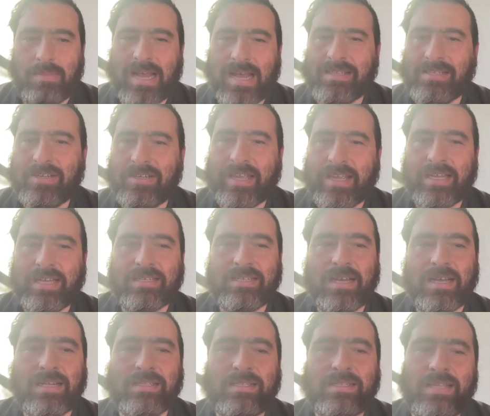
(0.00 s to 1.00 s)
Master
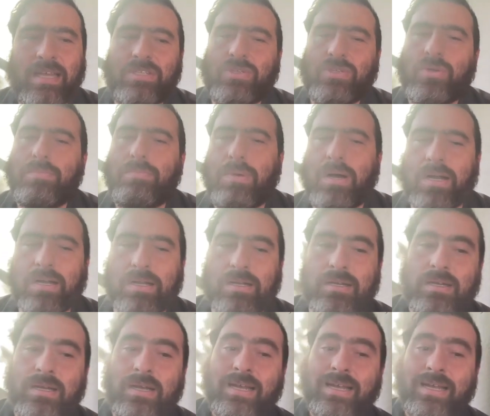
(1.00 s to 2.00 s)
Gettan said to a
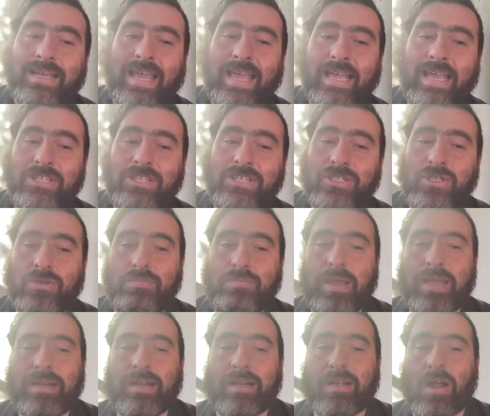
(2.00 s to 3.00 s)
monk, Keichu
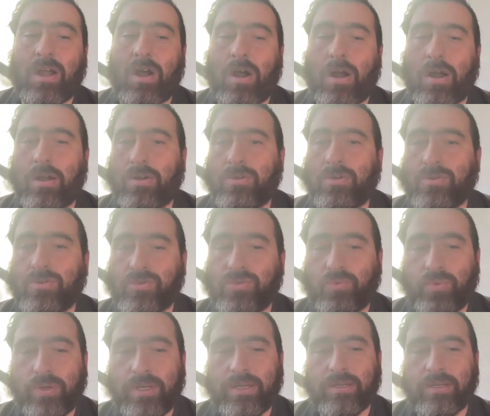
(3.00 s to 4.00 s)
made a cart
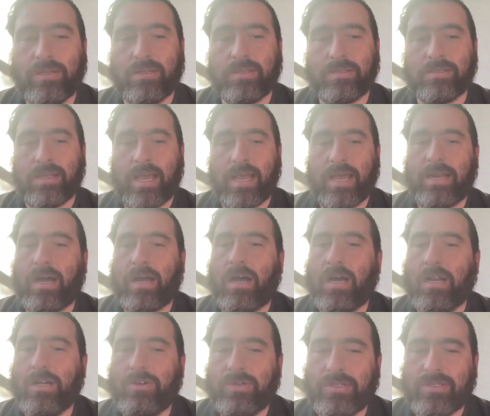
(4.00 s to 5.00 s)
whose wheels had a
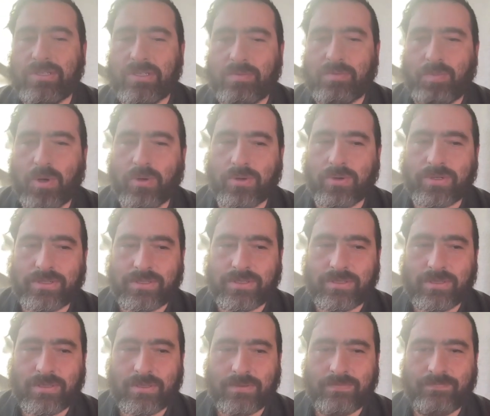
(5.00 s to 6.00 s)
hundred
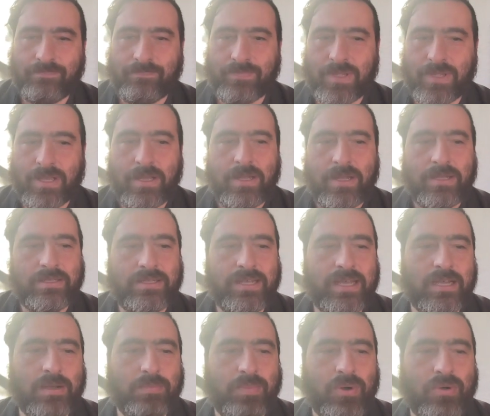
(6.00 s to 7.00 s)
spokes.
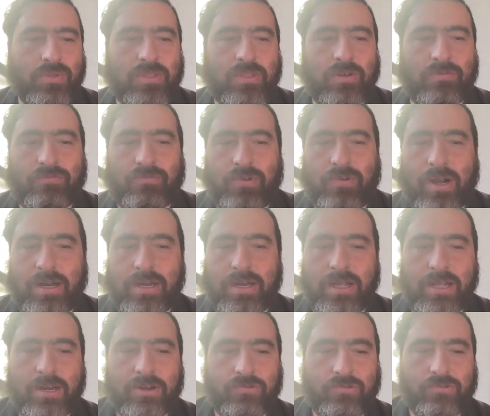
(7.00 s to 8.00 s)
Take both the
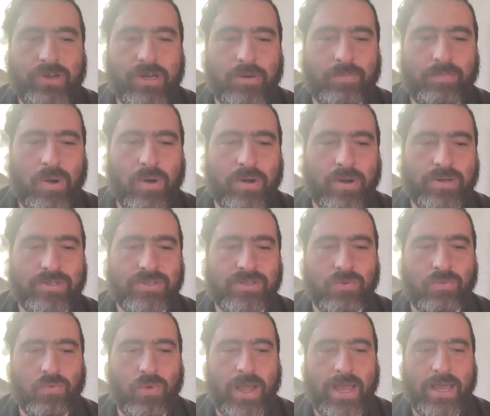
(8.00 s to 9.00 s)
front and rear
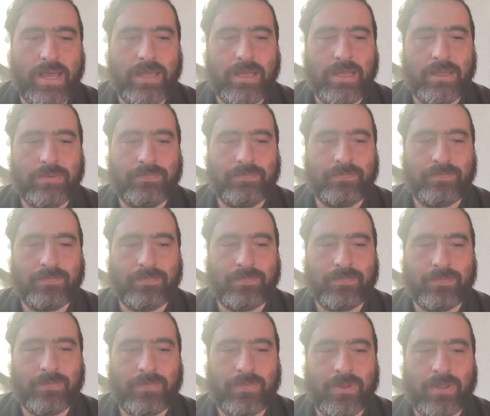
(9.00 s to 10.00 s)
parts away
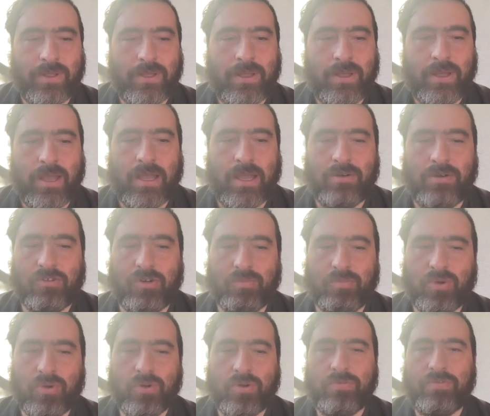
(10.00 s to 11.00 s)
and
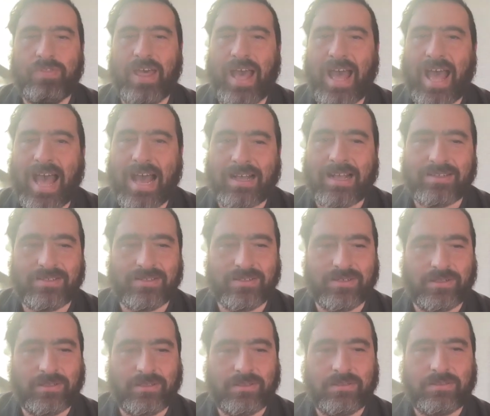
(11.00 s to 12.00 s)
remove the
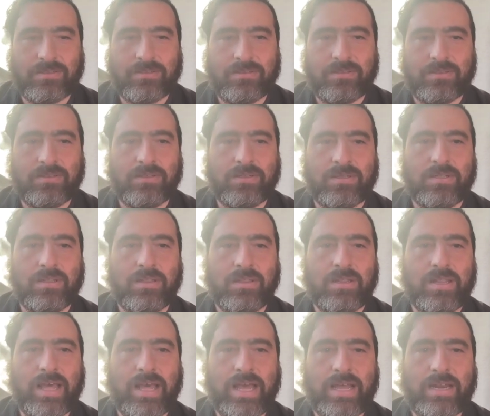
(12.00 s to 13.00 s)
axle,
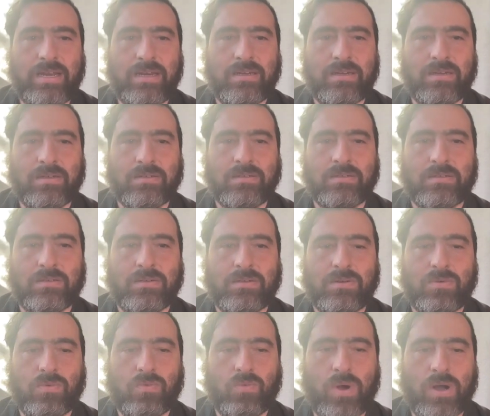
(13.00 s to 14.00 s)
then
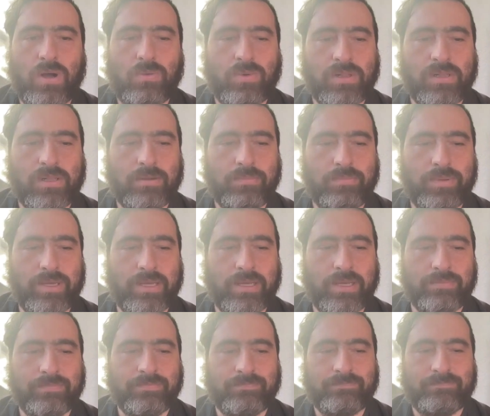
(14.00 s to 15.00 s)
what will it
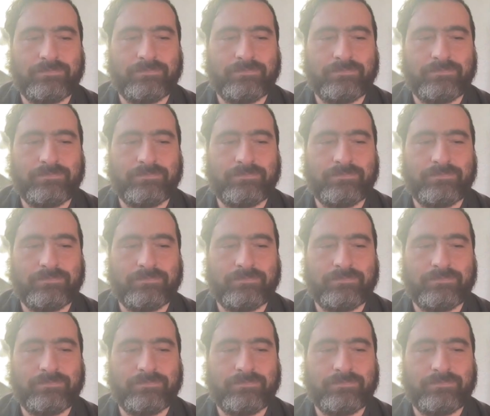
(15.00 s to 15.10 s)
be?